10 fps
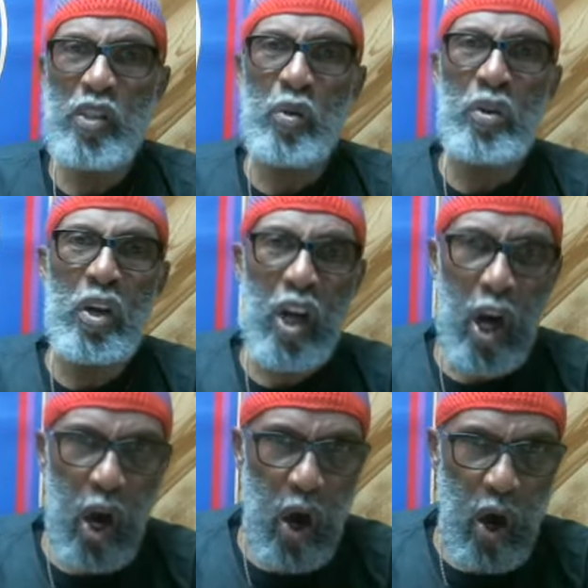going to
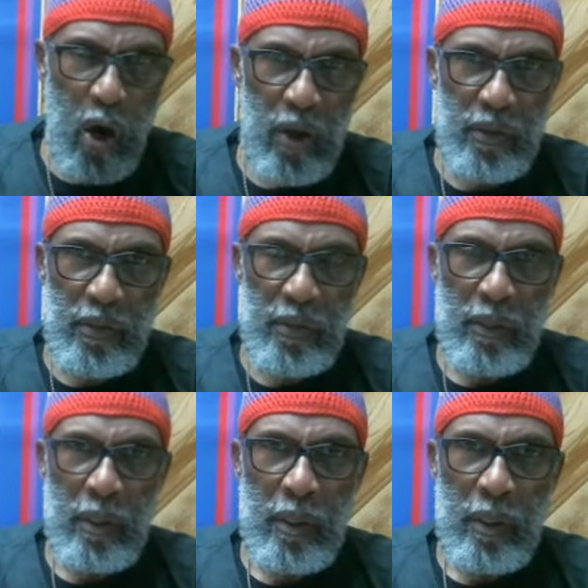cause
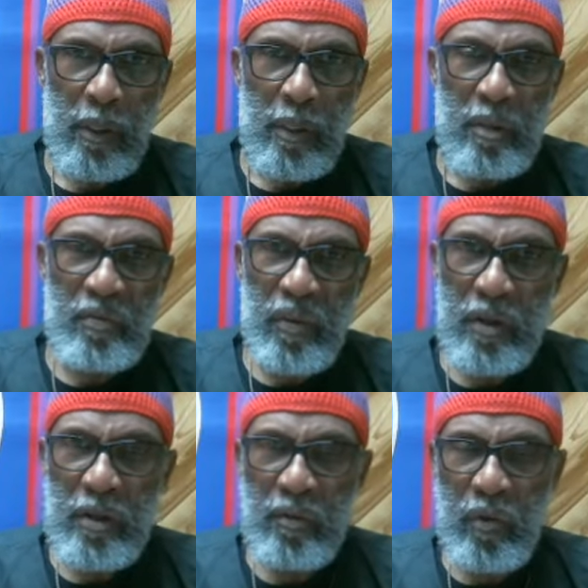the
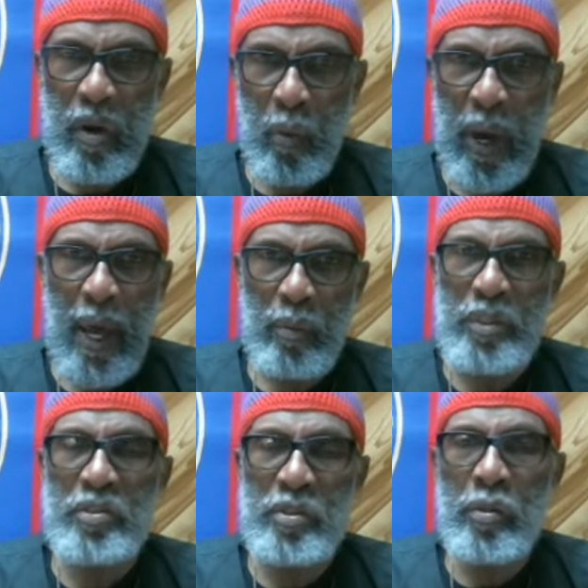vineyard of red wine,
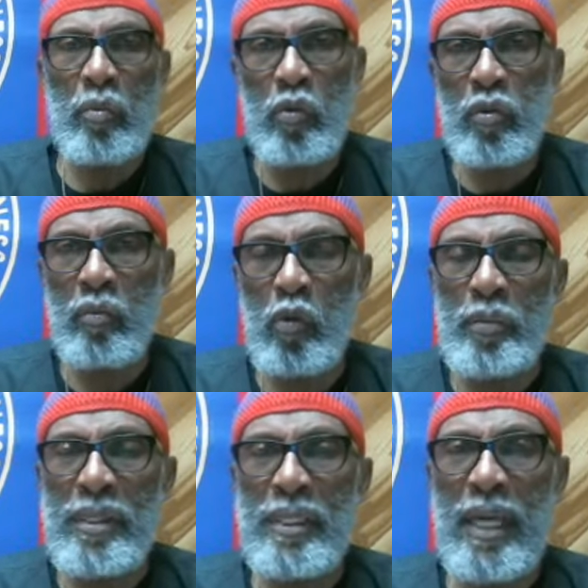which is the Jerusalem
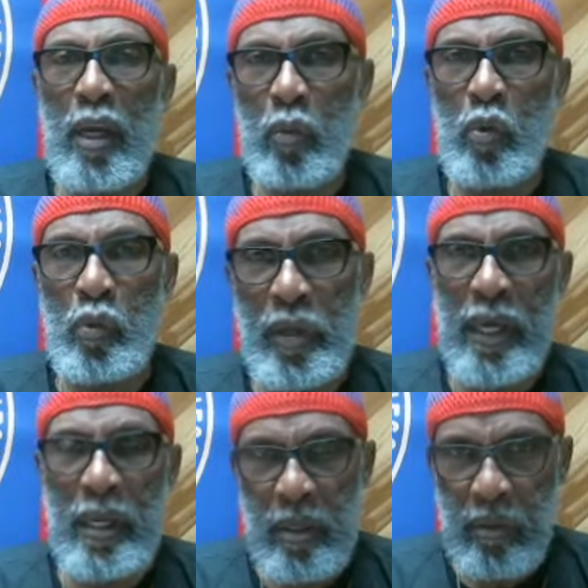movement, to take root
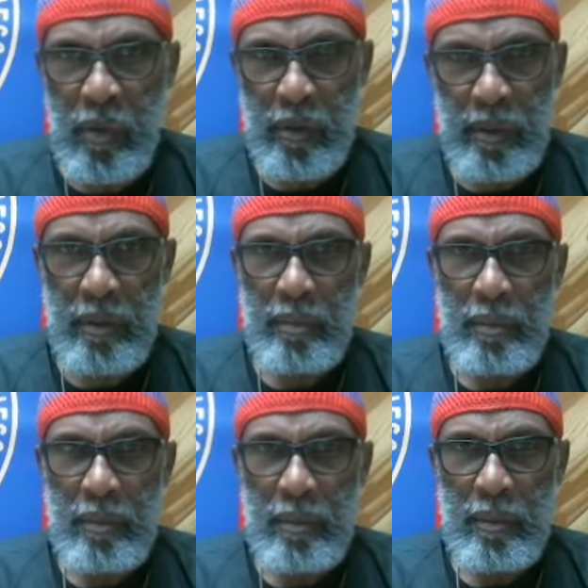in Jerusalem.
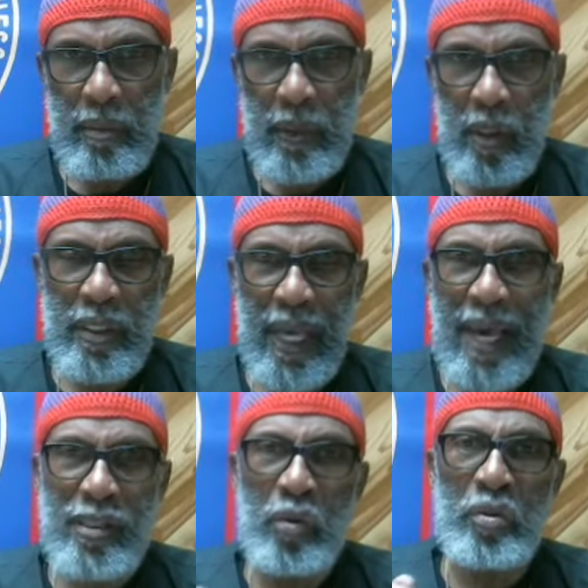Because Yah
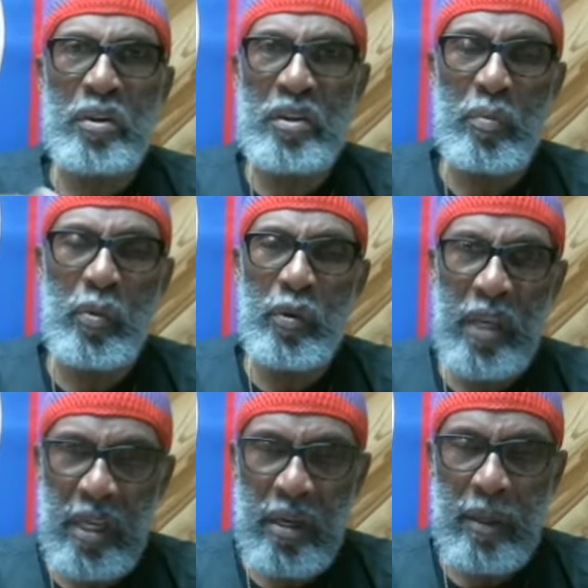is going to humble
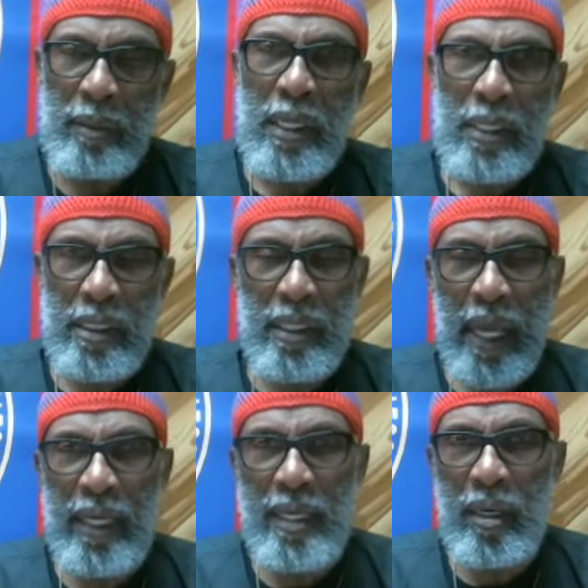him just
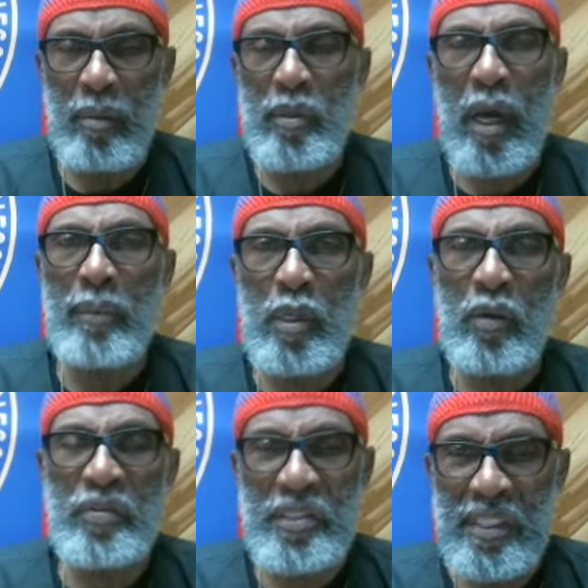like he humbled
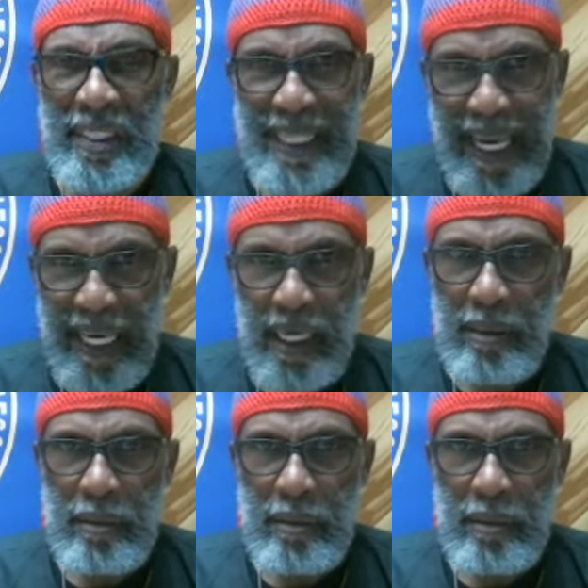Amenophis II.